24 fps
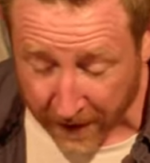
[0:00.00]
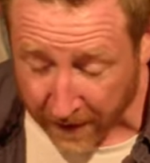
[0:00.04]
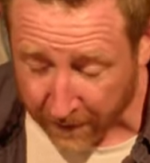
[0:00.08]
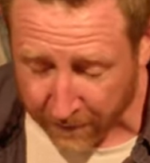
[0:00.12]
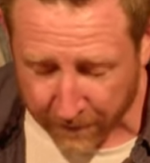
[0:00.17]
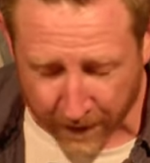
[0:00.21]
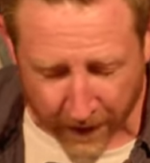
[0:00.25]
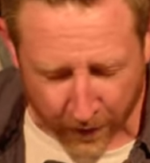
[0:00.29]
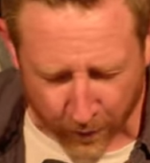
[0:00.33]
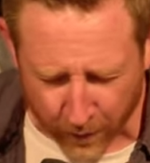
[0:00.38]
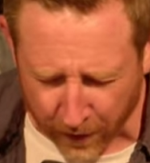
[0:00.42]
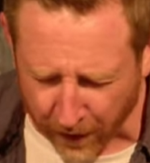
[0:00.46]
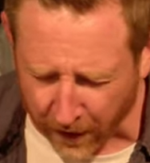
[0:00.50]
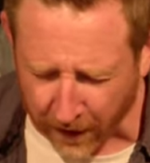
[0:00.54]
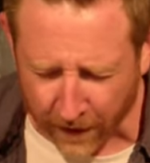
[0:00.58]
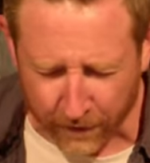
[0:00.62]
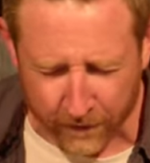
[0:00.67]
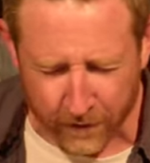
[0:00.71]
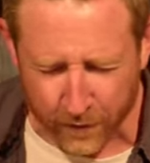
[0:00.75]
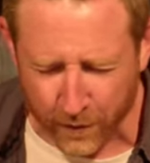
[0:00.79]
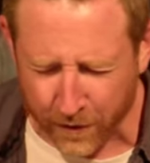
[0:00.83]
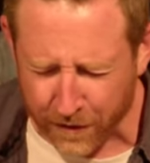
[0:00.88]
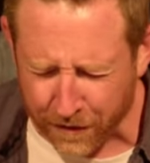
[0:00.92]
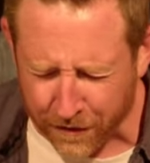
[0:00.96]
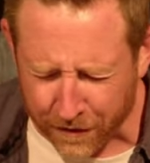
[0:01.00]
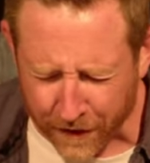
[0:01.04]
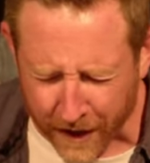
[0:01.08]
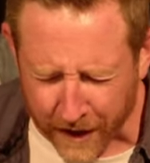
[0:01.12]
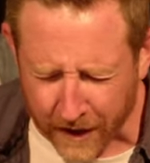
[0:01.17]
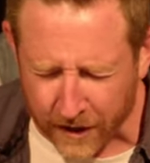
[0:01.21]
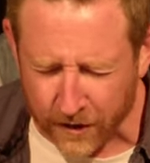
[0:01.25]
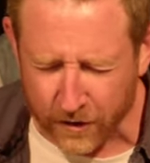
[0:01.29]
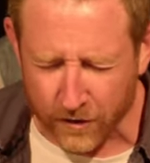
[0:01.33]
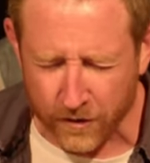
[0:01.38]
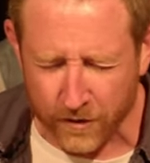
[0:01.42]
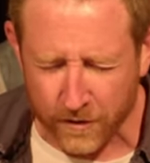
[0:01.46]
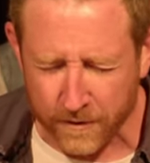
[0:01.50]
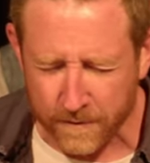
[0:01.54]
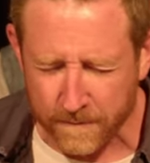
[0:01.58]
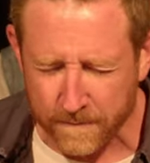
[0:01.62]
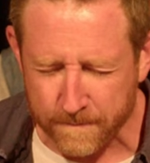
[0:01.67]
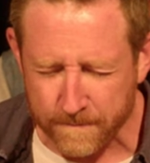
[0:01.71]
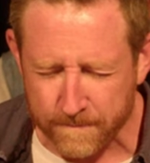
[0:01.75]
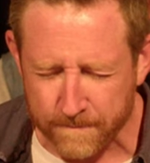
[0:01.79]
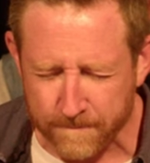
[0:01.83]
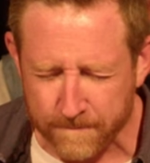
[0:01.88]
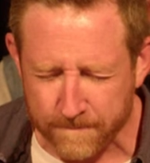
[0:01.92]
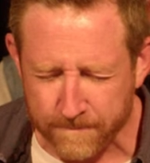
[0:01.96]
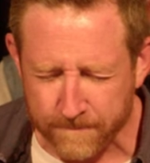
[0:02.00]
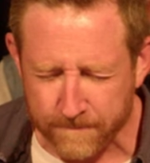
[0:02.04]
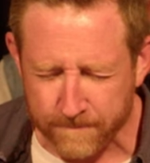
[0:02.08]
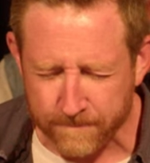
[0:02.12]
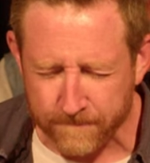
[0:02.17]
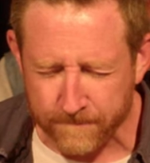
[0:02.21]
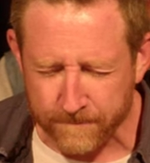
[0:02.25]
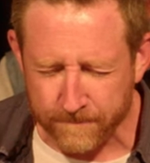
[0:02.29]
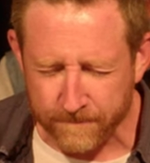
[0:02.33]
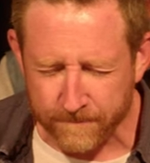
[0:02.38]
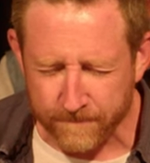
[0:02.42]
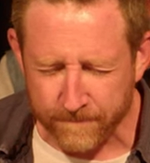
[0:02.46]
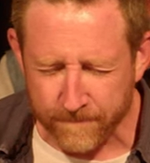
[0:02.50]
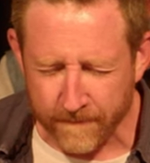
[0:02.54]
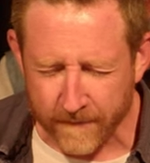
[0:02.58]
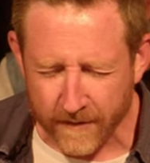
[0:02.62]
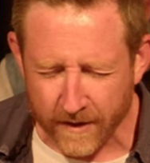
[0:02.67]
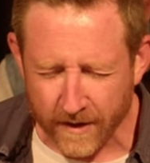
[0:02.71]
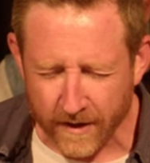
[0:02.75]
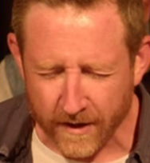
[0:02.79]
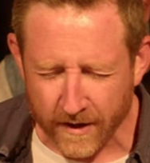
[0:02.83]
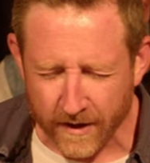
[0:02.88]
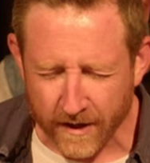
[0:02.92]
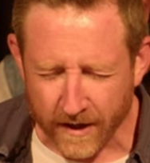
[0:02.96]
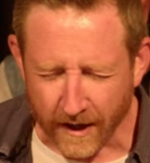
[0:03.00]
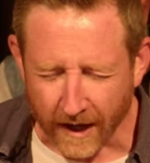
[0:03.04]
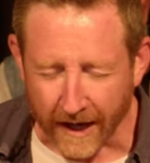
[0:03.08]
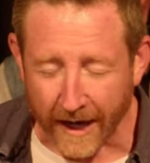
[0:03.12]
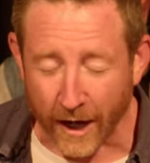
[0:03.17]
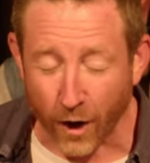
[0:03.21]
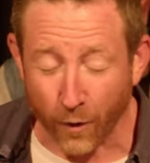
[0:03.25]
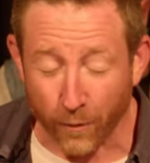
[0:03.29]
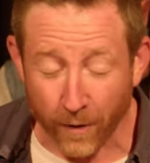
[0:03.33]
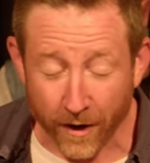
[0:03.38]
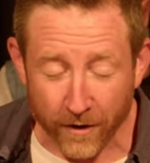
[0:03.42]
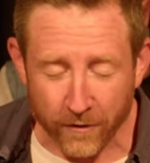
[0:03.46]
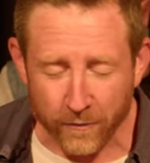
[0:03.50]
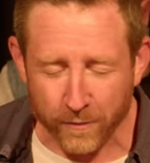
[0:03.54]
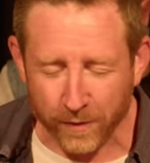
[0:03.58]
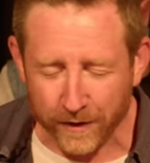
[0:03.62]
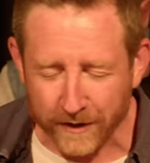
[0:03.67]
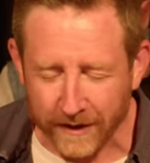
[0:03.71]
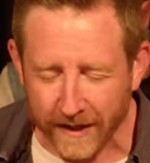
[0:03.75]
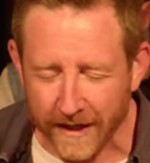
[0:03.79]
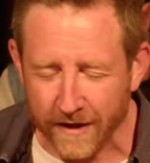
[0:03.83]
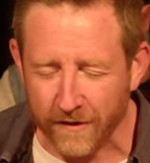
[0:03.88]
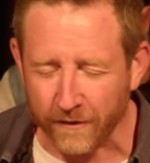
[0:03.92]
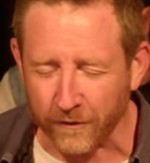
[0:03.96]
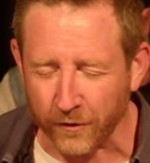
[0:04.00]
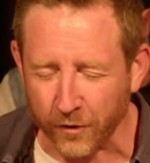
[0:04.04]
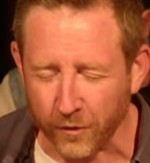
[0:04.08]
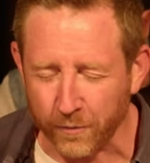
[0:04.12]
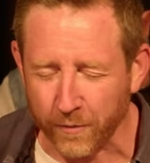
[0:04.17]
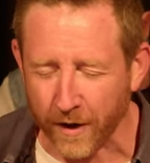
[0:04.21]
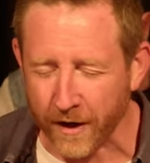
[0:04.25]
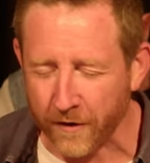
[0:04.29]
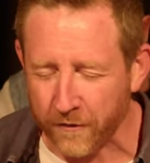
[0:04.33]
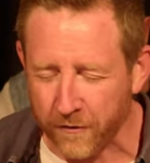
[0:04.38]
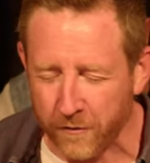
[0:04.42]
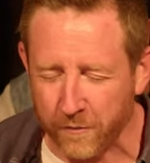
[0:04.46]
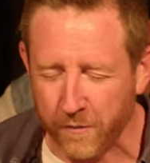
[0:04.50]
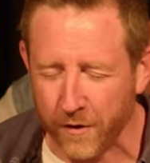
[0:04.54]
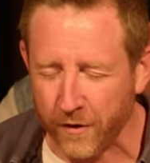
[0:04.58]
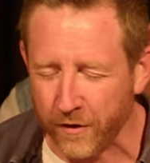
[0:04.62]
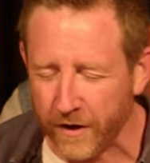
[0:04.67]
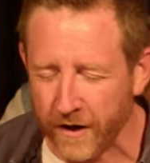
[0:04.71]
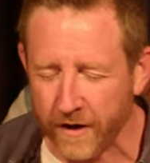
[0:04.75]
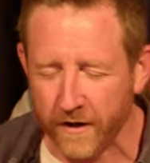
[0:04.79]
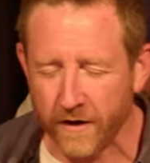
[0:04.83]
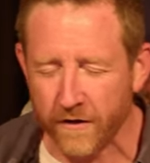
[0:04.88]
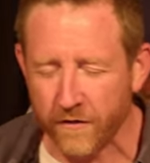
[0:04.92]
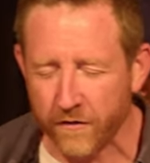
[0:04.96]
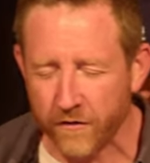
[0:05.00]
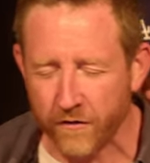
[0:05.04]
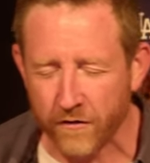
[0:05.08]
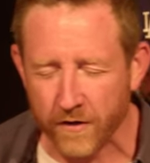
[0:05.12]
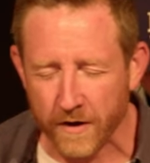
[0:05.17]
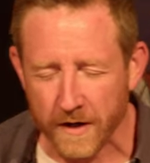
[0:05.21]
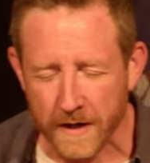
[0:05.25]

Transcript: Father, we love you. We thank you. Help us, please, Lord, by your Spirit in us.